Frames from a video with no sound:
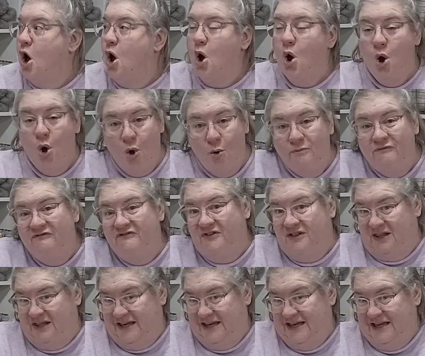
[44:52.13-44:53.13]

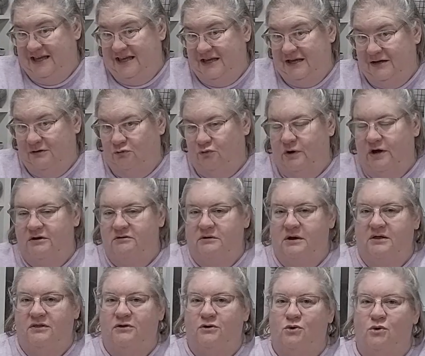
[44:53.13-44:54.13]
hopefully right
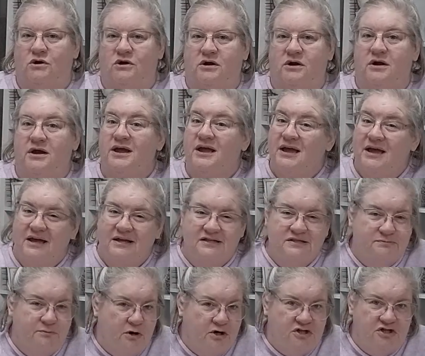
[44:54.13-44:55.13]
around the corner.
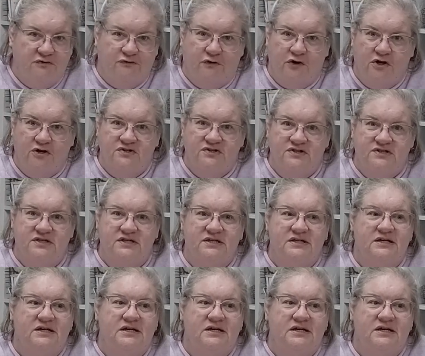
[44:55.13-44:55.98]
It's March 1st.